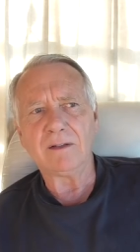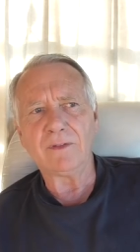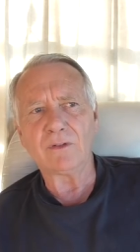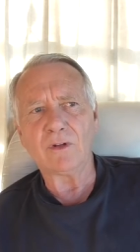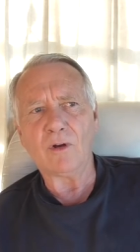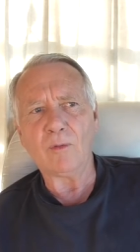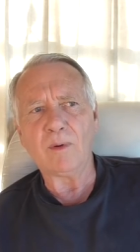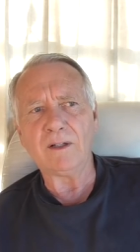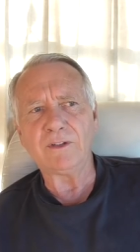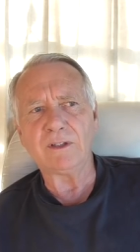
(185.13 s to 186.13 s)
There's a whole
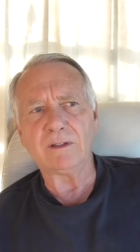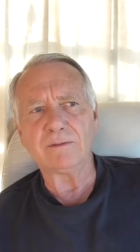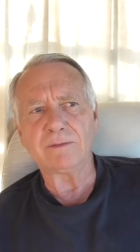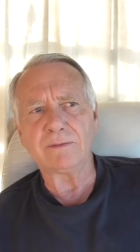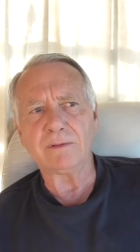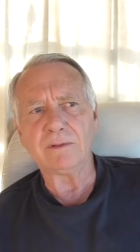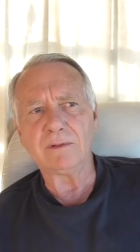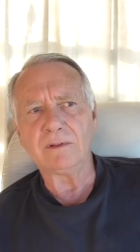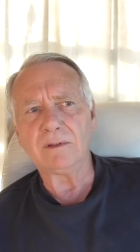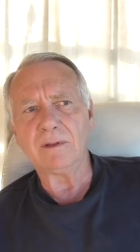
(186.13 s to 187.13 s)
bunch of
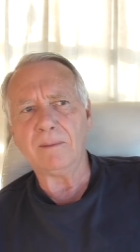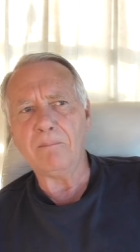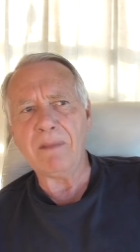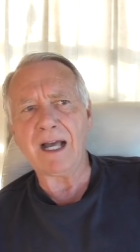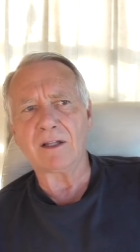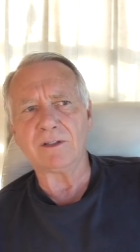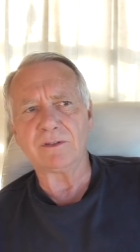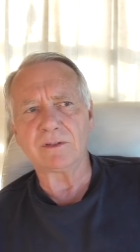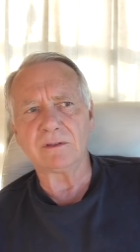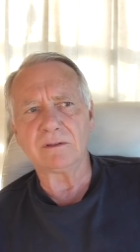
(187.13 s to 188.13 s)

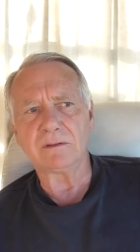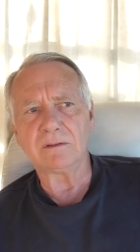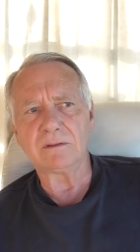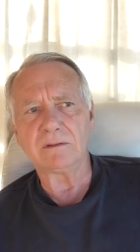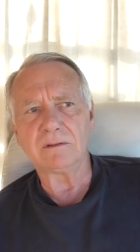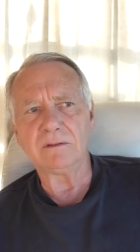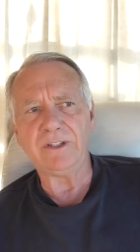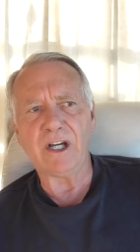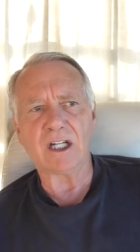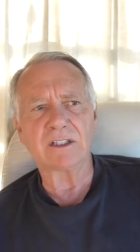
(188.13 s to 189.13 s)
mallards,
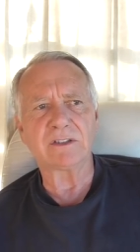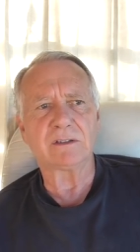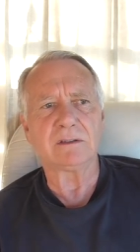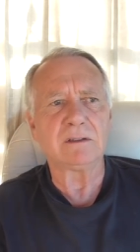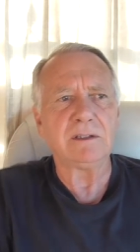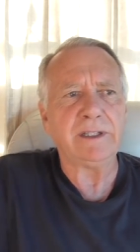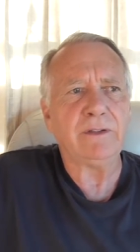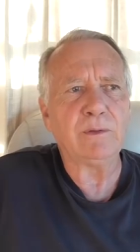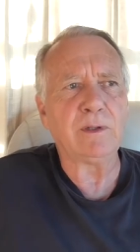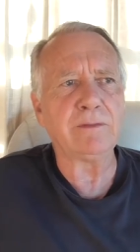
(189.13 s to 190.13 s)
ducks,
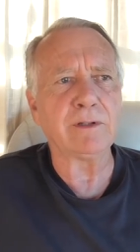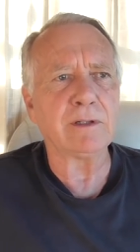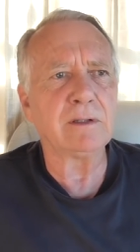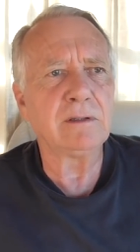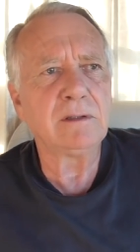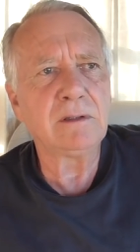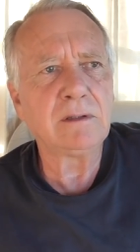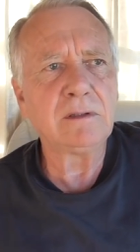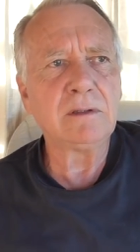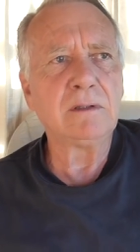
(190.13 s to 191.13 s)
in the river.
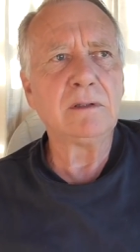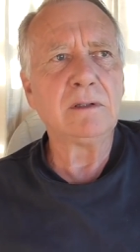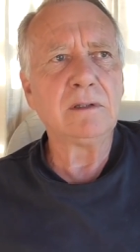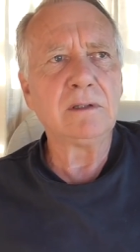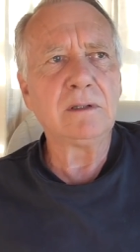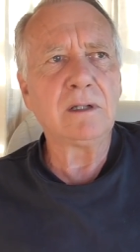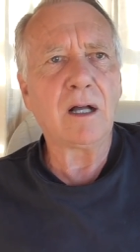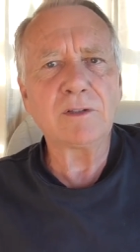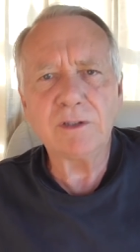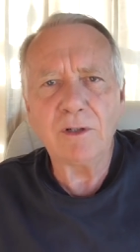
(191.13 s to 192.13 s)

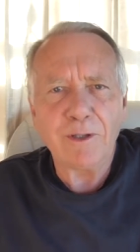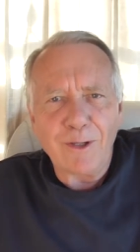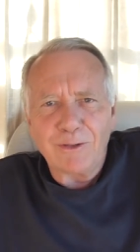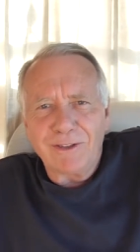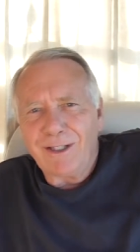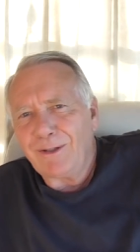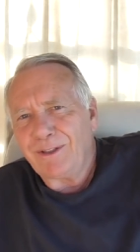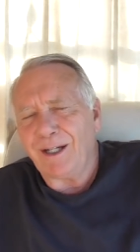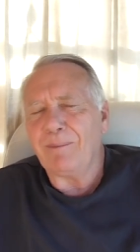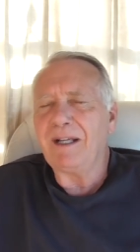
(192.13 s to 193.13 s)
I'll show you those another
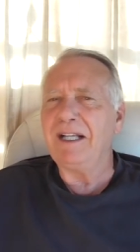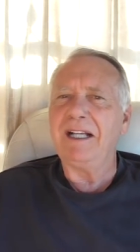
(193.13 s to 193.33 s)
time.